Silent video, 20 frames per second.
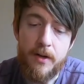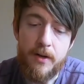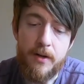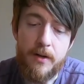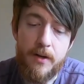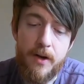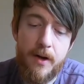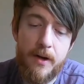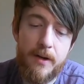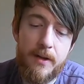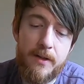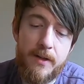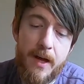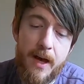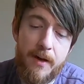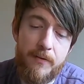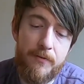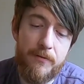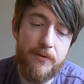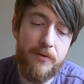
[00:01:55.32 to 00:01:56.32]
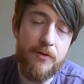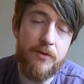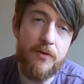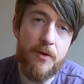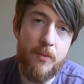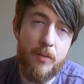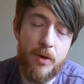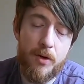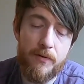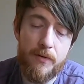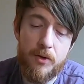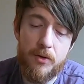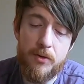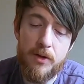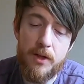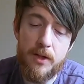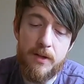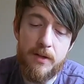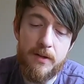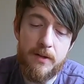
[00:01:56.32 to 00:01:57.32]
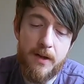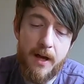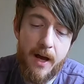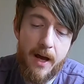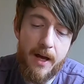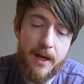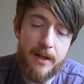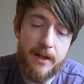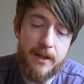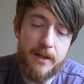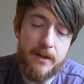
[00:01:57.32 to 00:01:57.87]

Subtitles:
does have somewhat of a unique design.